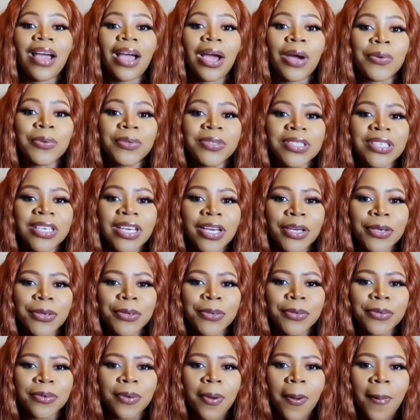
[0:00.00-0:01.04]
I will tell
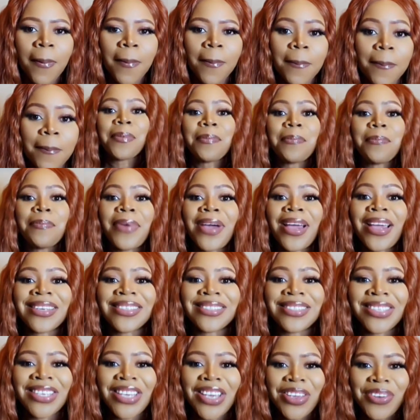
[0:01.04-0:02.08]
you,
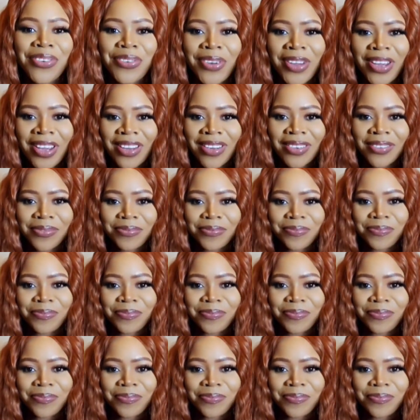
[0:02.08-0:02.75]
bacteria.